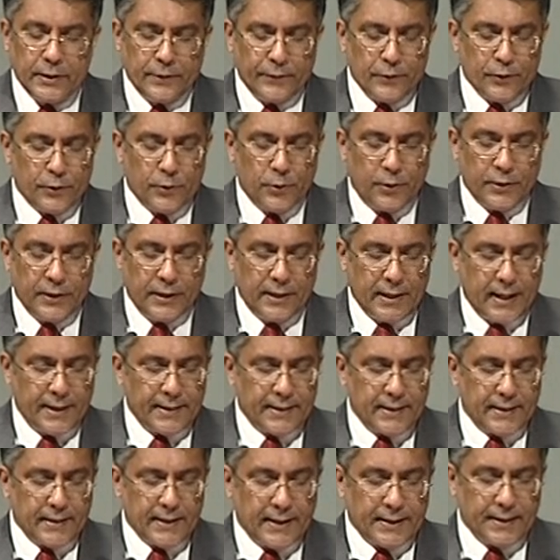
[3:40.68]
Trivitron in
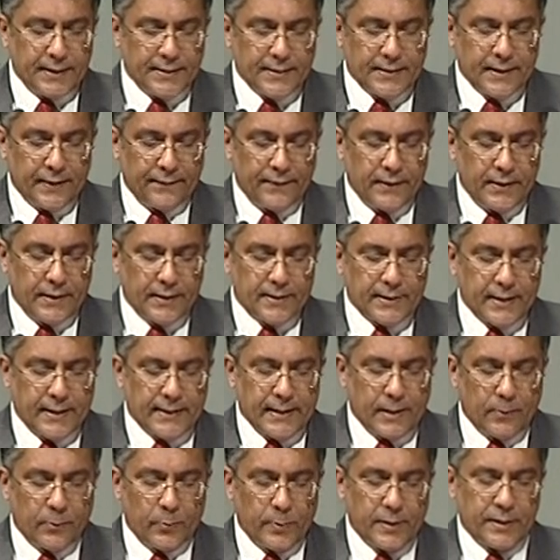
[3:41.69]
1997 and
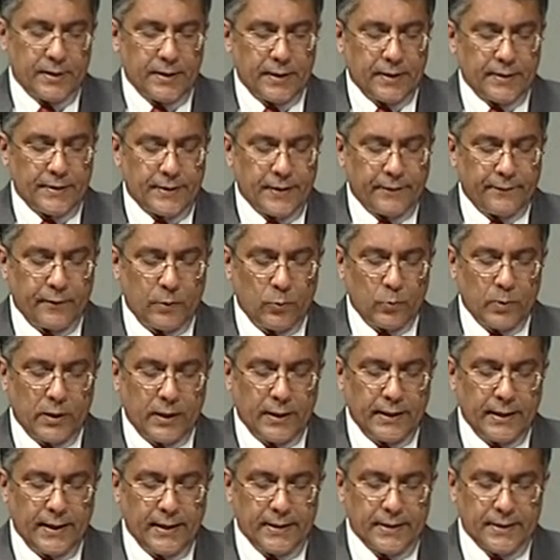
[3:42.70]
tied up with several
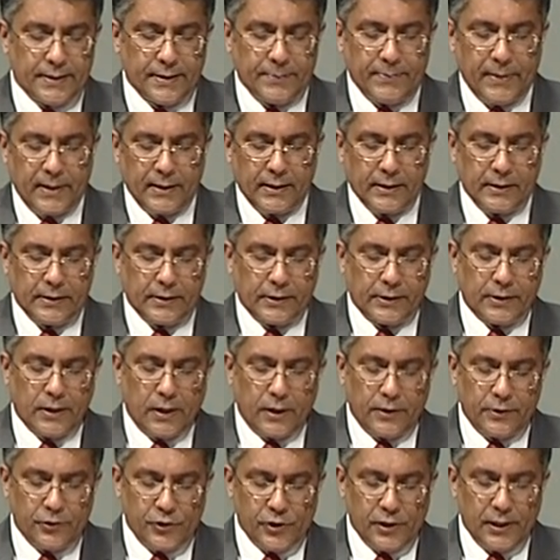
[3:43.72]
world leaders in medical
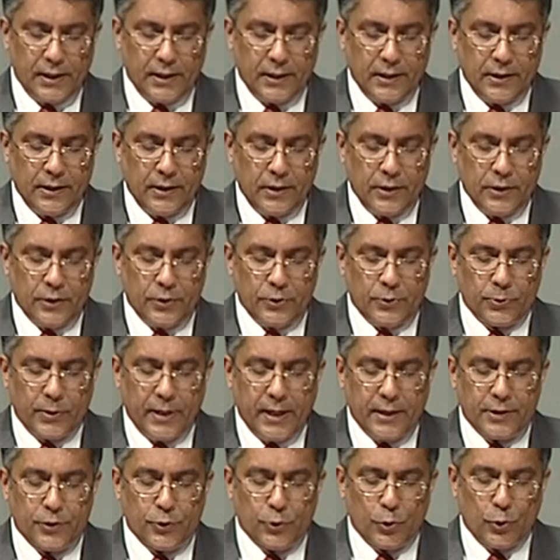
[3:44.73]
technology to
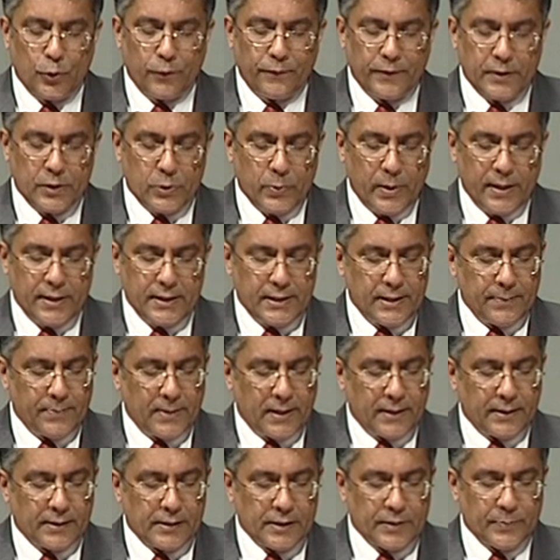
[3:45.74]
cater to over
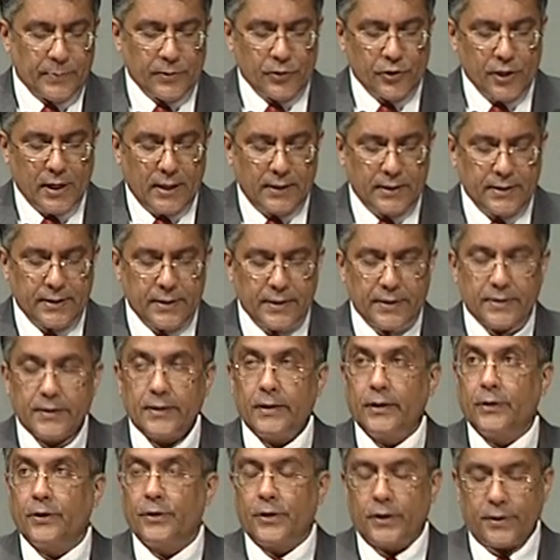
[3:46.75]
20 medical
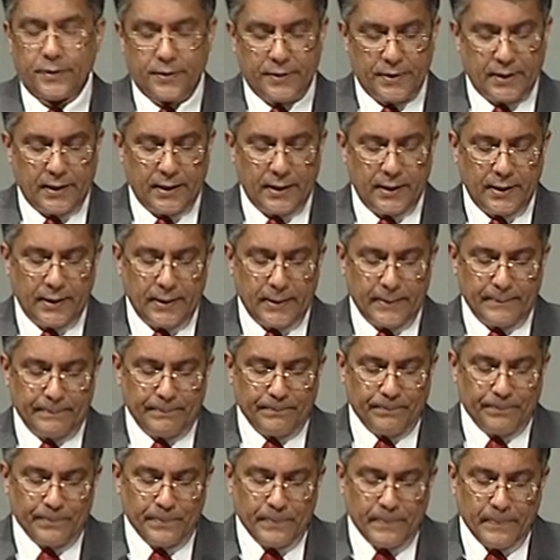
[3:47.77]
specialties across India.